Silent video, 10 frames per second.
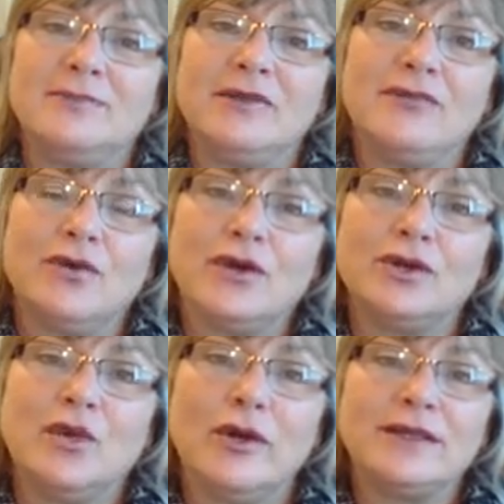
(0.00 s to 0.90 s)
said
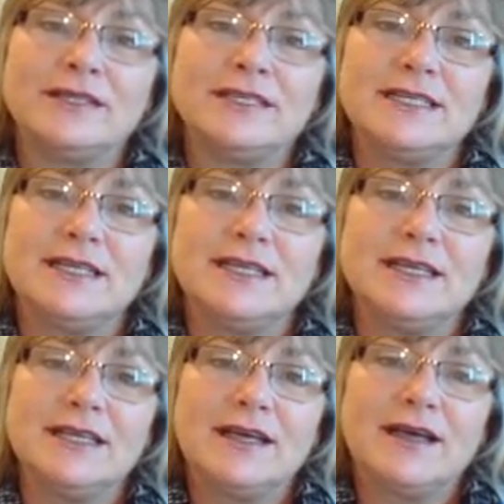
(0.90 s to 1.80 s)
before,
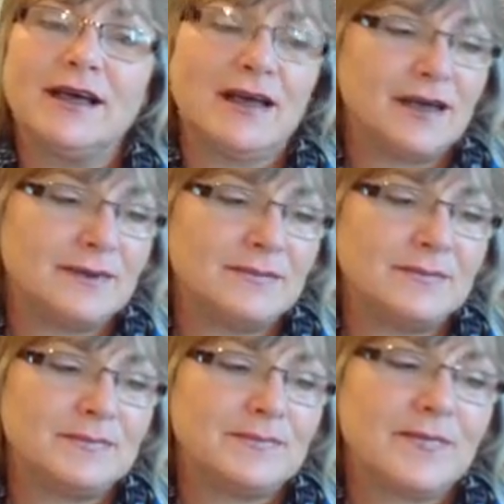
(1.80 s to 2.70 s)
loyalty
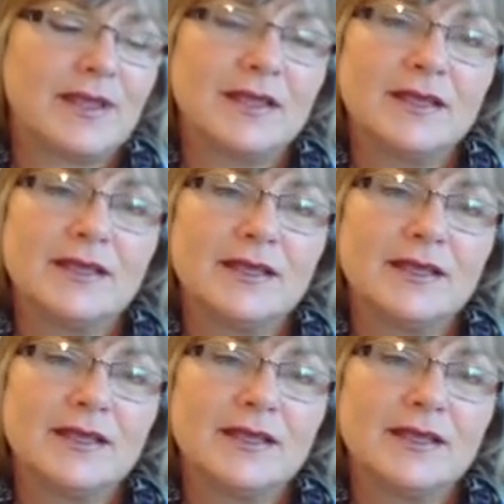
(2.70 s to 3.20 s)
cards.